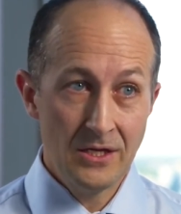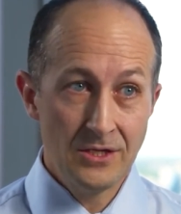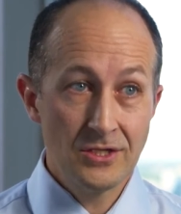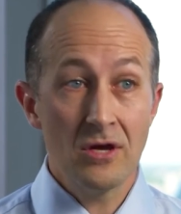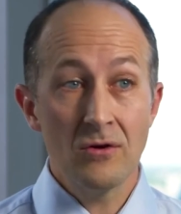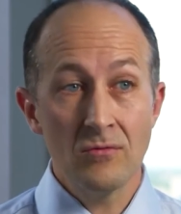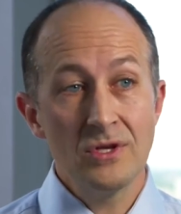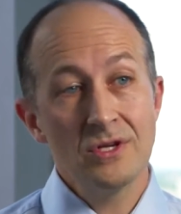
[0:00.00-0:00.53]

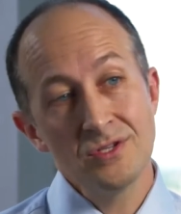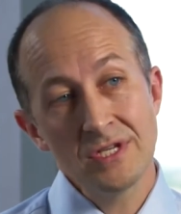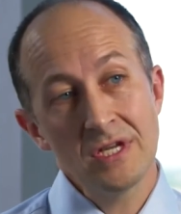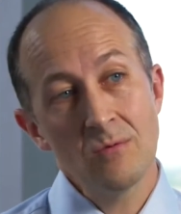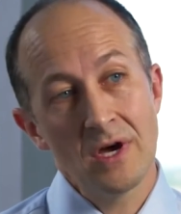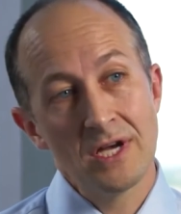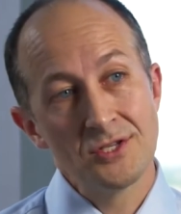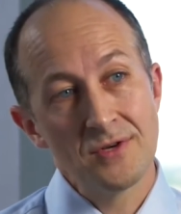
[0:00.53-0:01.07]
So you can see
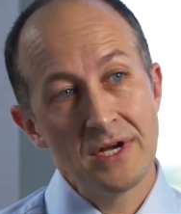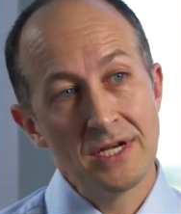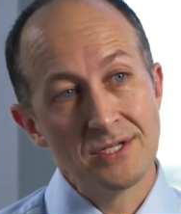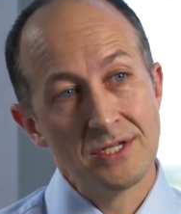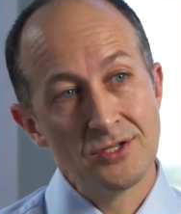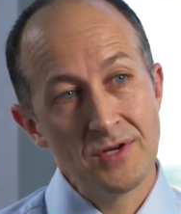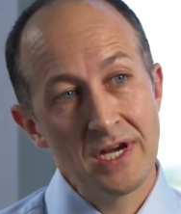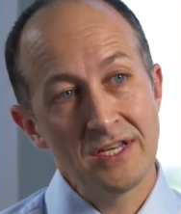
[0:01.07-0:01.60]
why Australia is
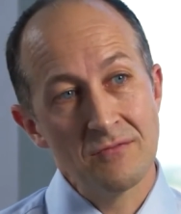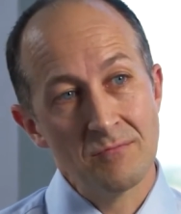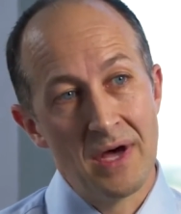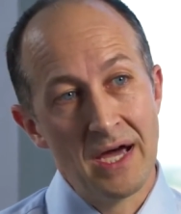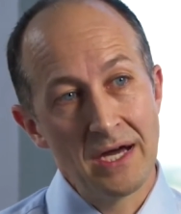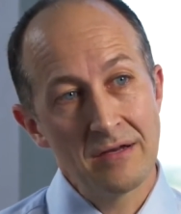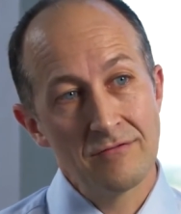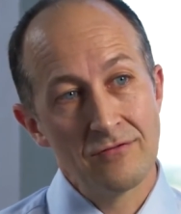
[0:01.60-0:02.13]
an attractive market